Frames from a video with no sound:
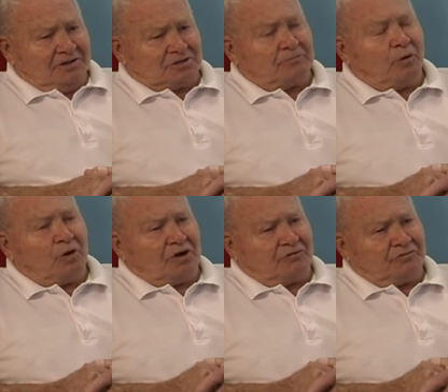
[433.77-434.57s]

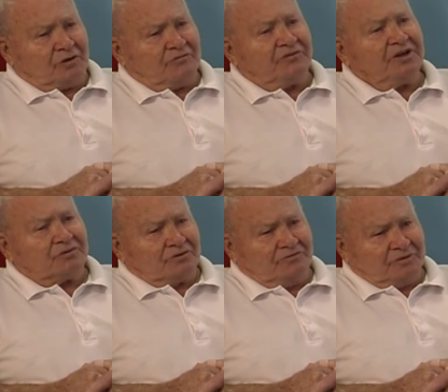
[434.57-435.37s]
support from
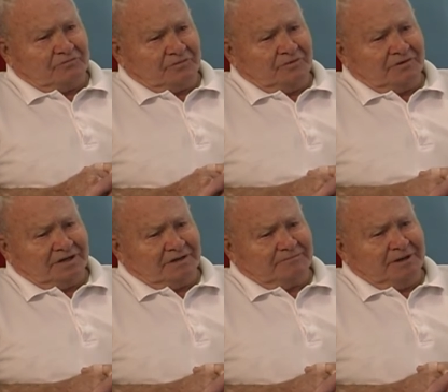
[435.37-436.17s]
field, from uh,